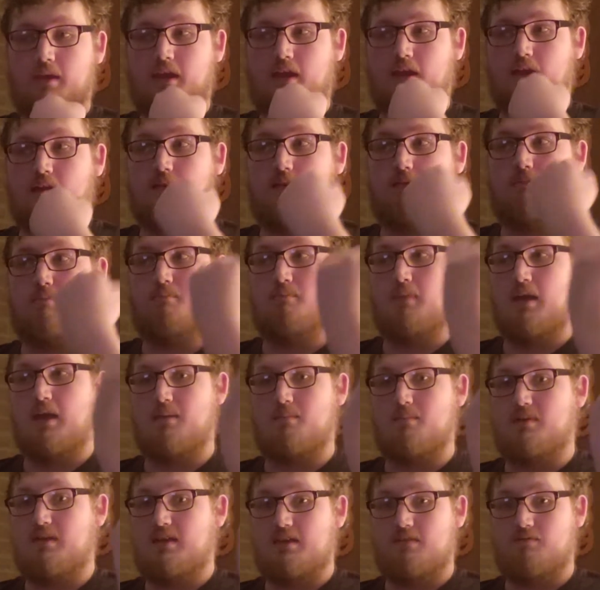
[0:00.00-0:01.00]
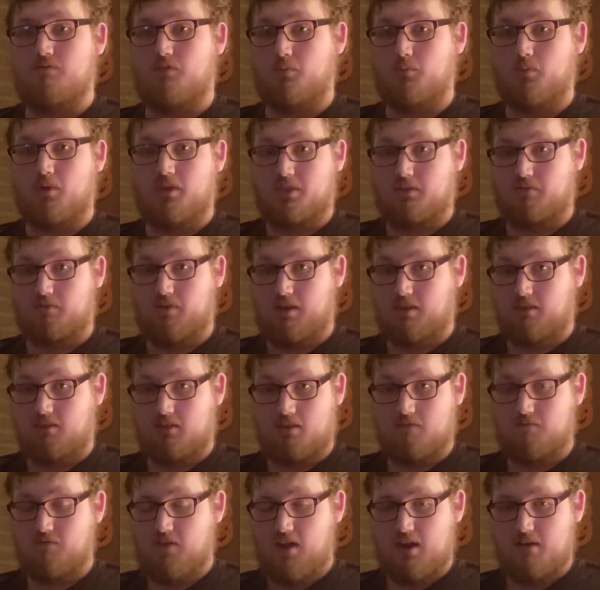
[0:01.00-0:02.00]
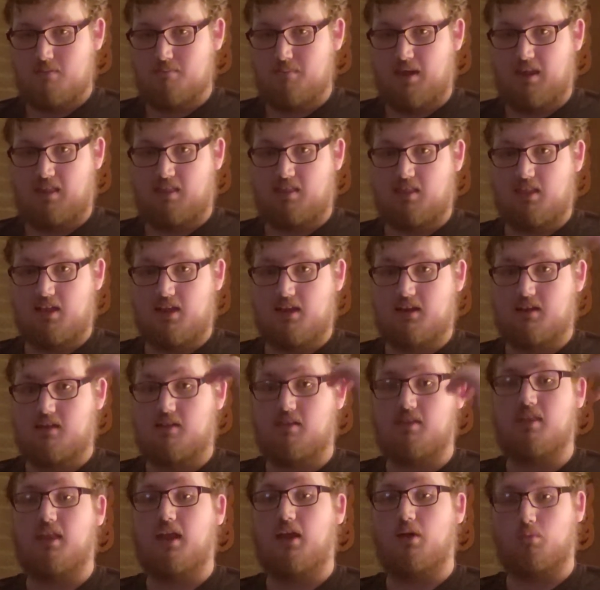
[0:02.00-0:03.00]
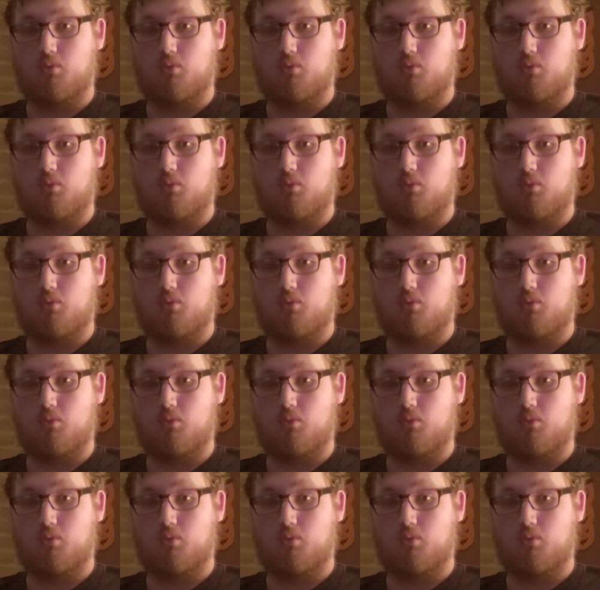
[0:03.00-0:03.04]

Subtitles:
and maybe even what the rest of the fan base liked because they